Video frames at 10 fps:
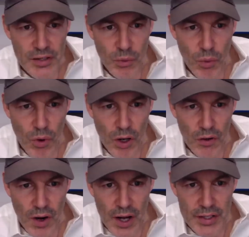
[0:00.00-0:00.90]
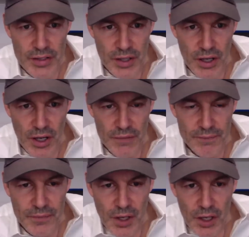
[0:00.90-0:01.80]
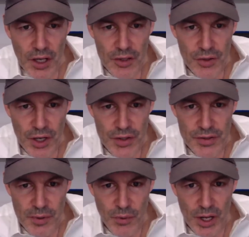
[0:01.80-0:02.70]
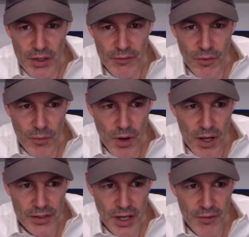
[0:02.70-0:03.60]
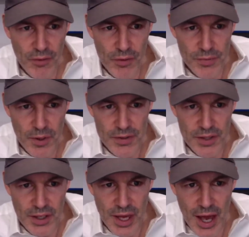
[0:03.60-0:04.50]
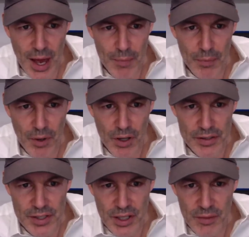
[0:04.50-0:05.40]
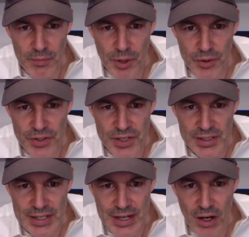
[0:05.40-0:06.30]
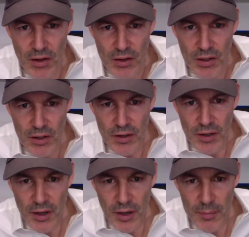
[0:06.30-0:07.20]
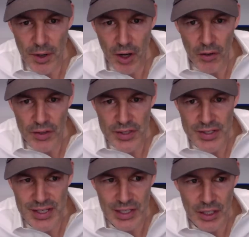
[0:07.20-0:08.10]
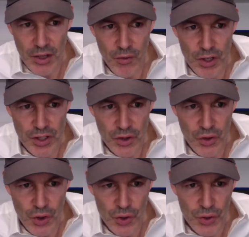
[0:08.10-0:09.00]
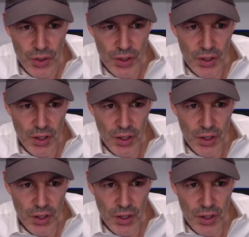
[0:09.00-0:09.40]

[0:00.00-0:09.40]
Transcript: the war grinds on, traders have been waiting for Moscow full response to the cap, a policy that imposed $60 a barrel ceiling on Russian crude.